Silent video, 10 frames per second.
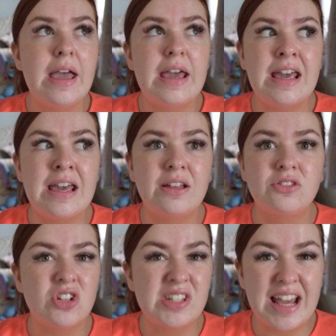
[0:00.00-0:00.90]
it
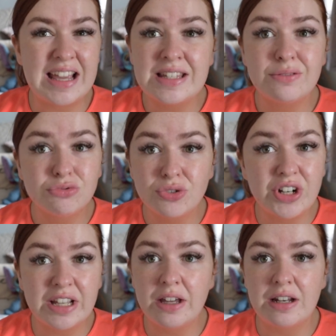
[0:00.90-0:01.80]
just tasted
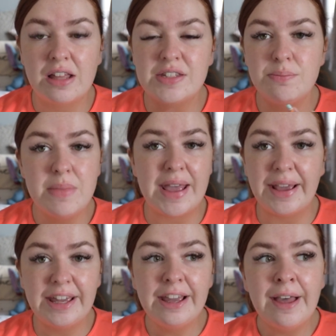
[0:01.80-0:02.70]
really good. Like to
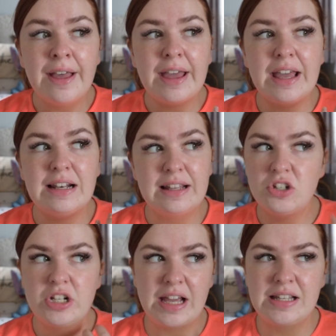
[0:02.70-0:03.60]
me, it literally
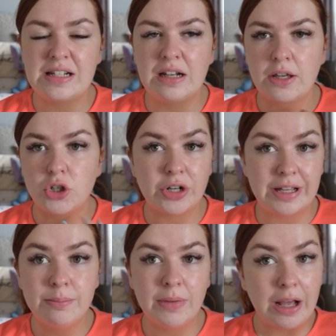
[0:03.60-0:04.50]
tasted like
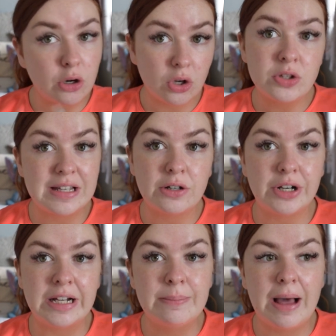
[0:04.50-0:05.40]
cream, like clotted
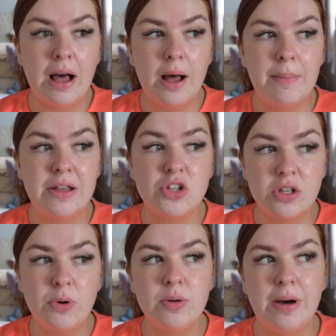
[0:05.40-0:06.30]
cream, to
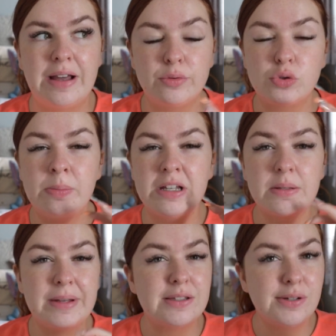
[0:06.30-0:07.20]
the point where it was almost
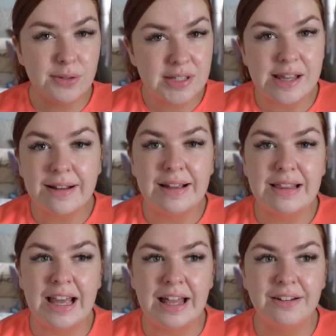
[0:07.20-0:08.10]
a bit too sickly at
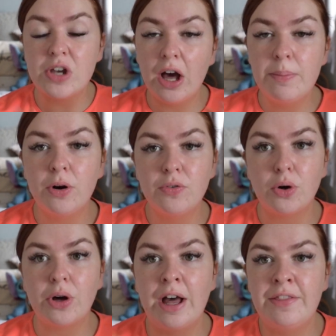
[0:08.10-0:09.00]
the end. Entire pot of
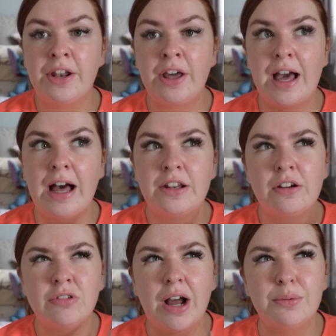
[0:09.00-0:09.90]
yogurt, and then I had
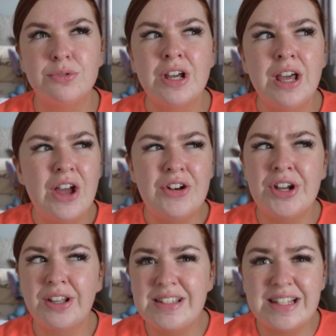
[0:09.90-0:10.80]
around
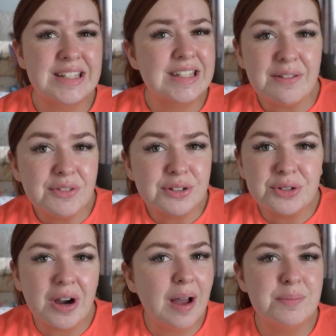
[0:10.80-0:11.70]
97
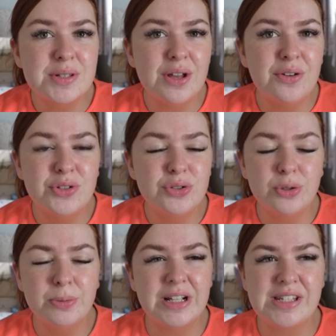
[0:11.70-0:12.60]
grams of
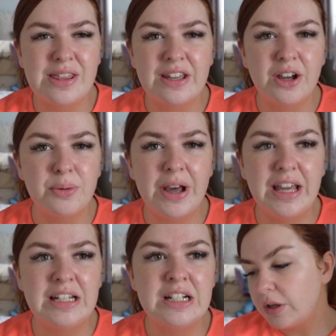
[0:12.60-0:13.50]
strawberries, I think I
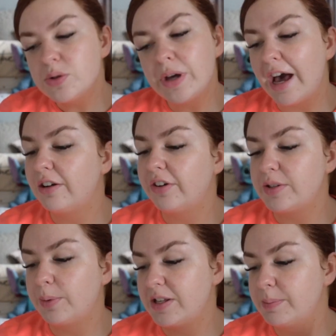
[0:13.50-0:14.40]
weighed. Total
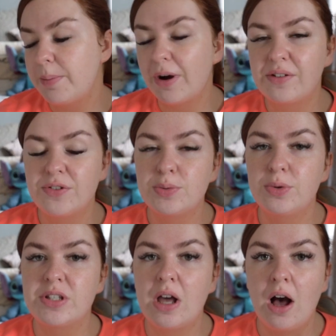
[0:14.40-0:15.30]
calories wise, my breakfast
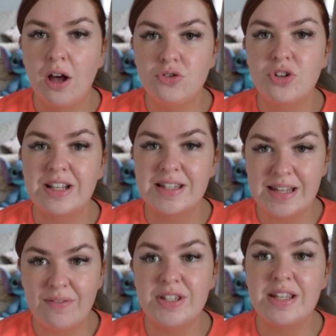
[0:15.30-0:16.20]
was
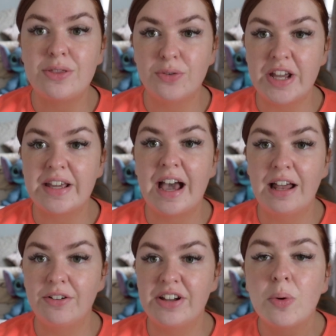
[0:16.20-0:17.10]
173
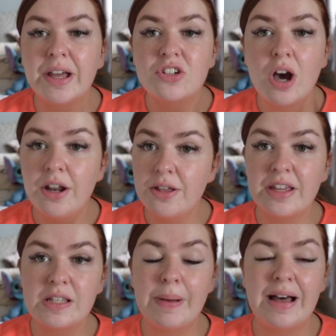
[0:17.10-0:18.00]
calories, which I don't
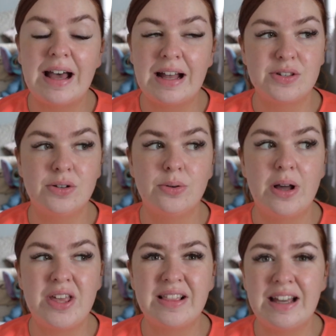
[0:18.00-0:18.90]
think is bad at all. I
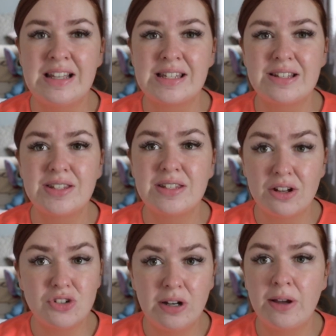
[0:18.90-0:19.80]
think that is
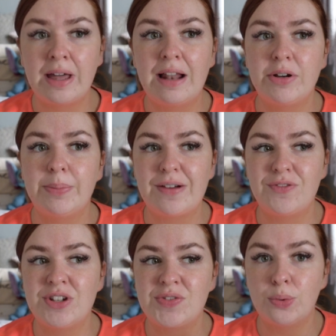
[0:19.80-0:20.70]
such a low calorie
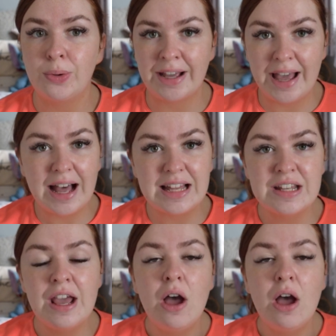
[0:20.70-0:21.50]
breakfast for what I had.